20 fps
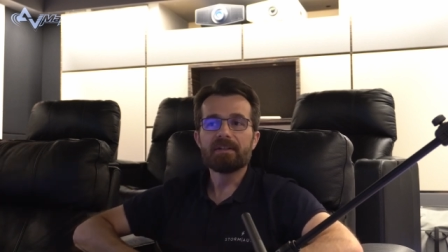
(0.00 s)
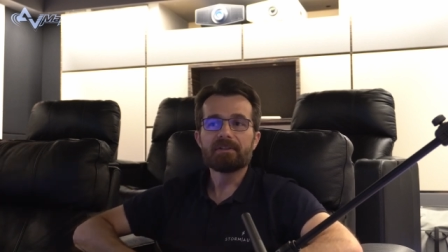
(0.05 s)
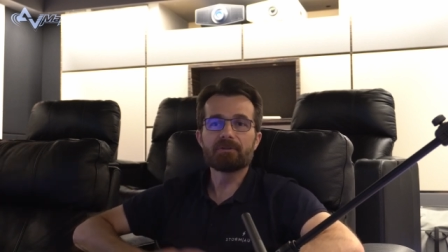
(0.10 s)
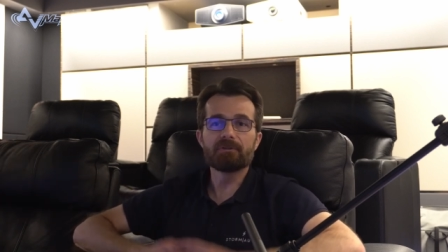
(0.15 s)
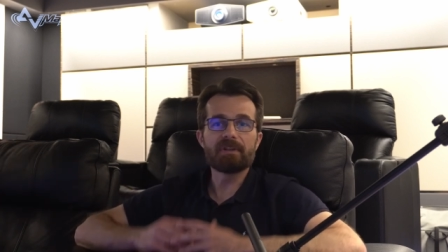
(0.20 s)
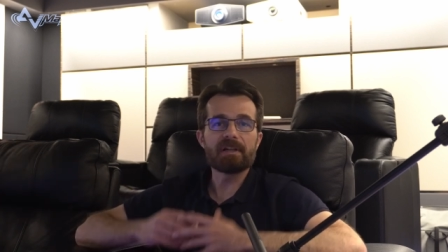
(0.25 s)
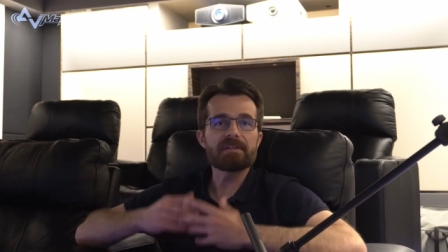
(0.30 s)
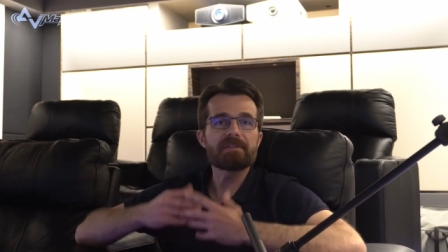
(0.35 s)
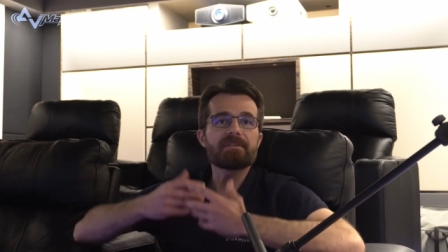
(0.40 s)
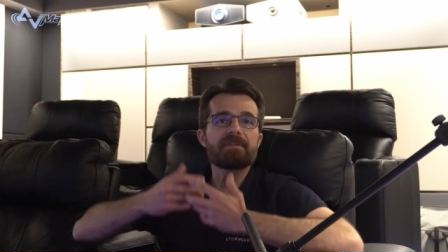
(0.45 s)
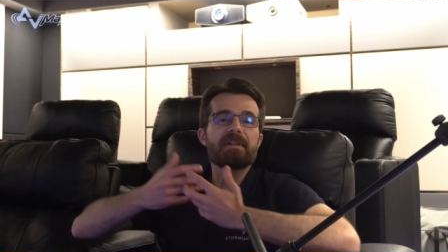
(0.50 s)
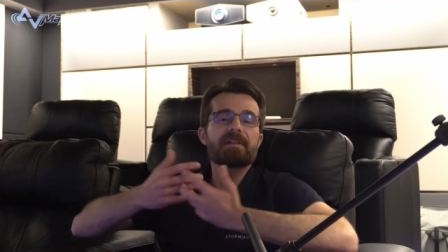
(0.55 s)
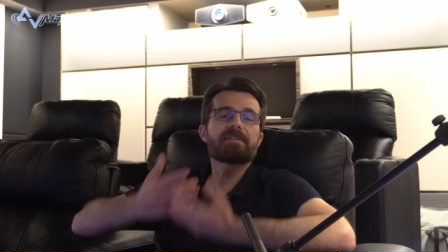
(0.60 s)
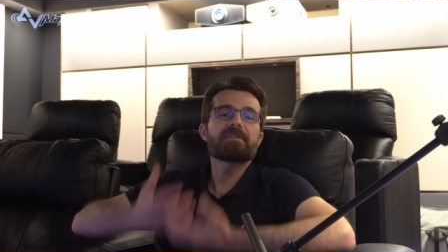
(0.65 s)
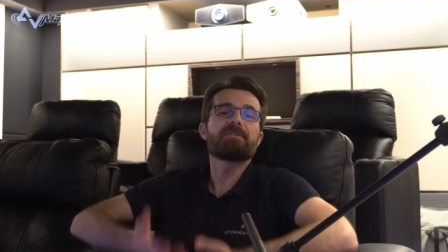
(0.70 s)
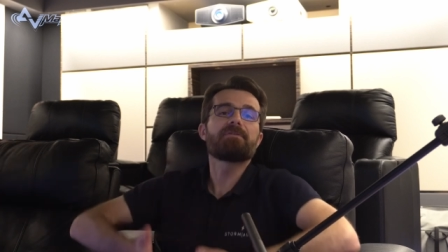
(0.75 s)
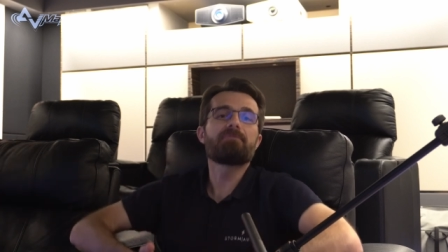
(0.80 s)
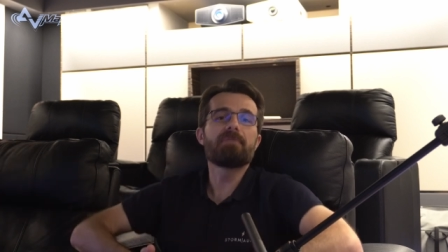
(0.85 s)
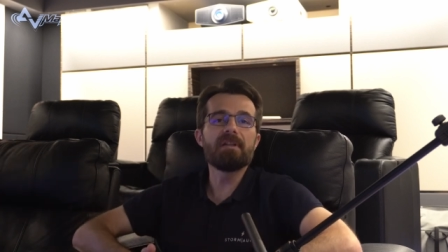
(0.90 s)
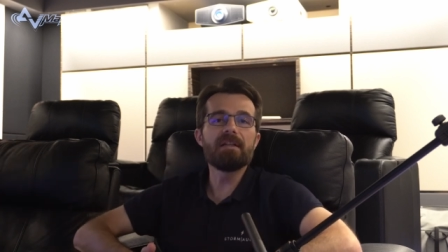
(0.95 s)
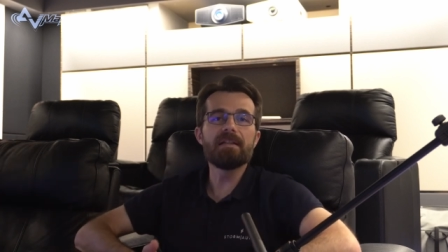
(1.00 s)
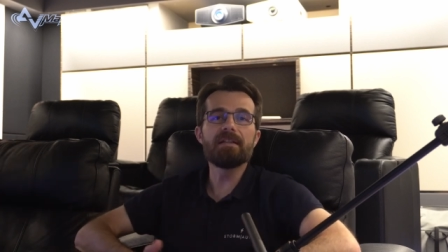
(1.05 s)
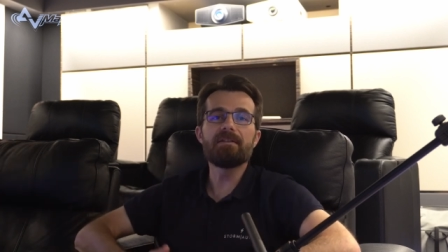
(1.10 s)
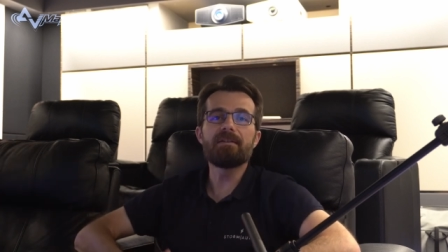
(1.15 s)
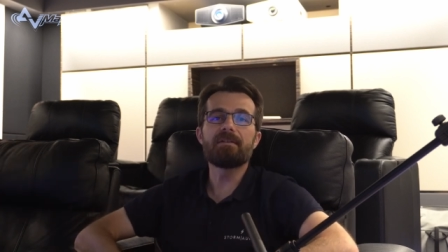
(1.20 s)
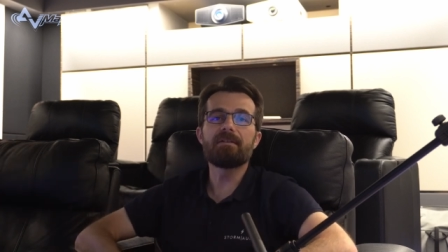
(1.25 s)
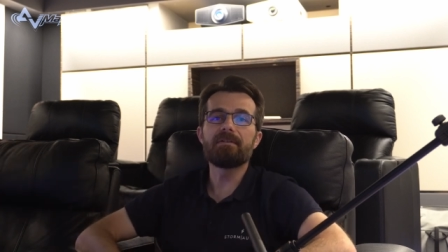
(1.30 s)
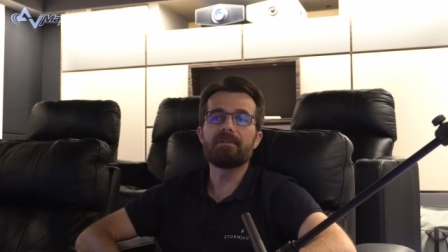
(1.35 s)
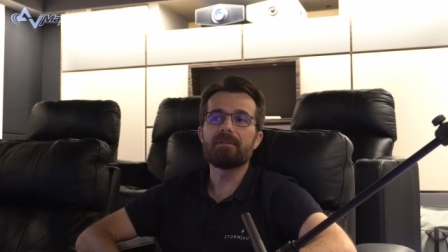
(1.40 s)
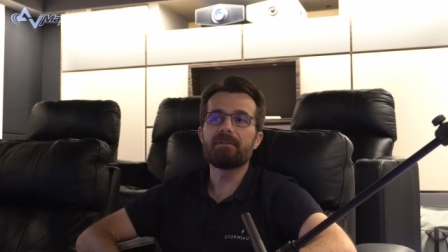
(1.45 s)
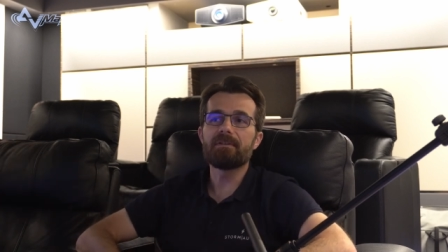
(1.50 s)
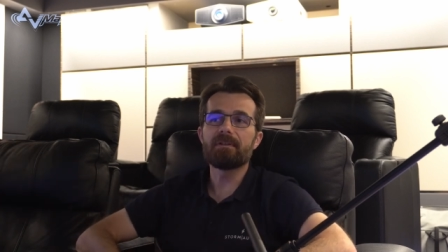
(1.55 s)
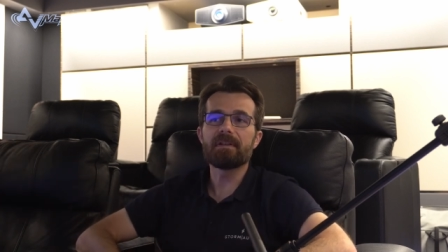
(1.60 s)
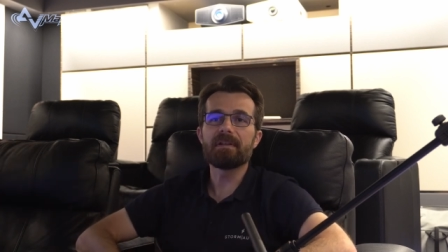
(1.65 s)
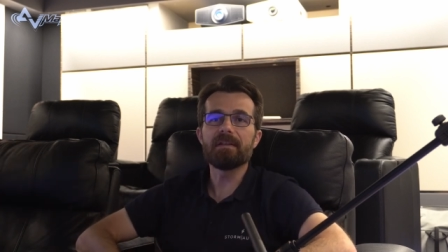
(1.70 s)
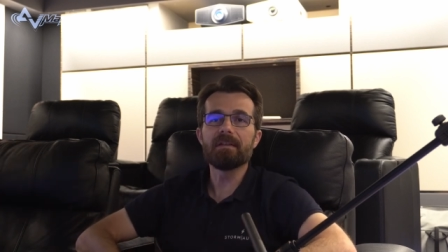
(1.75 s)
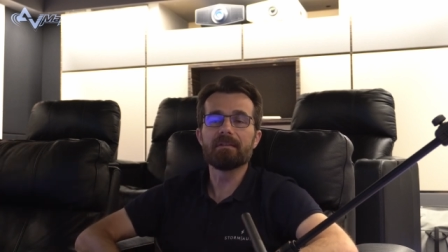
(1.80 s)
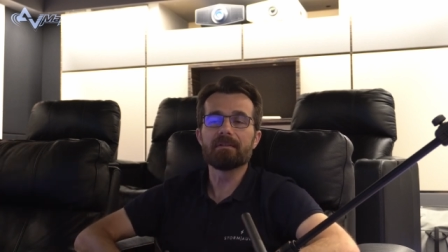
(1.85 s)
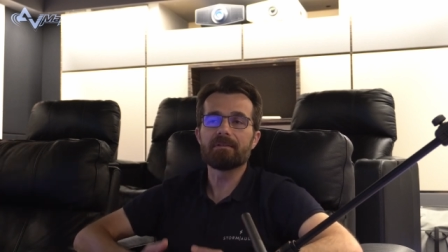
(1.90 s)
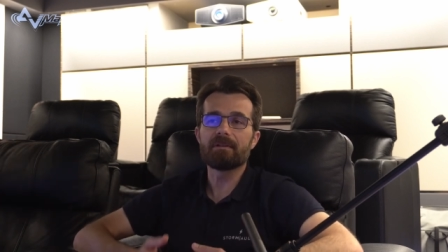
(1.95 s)
So that's that's really the the, the
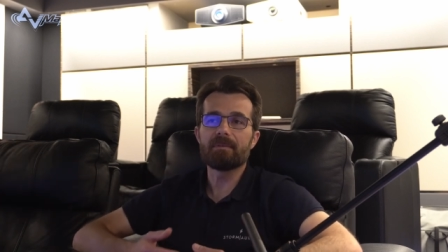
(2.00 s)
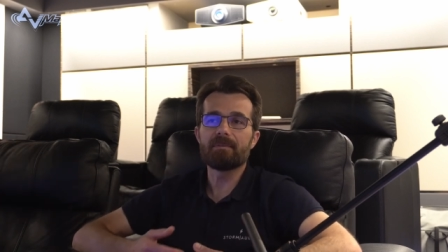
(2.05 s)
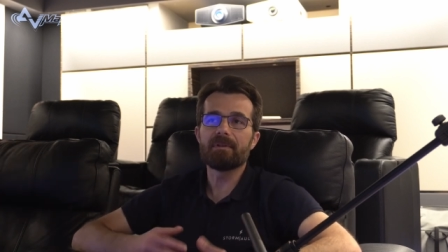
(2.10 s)
yield.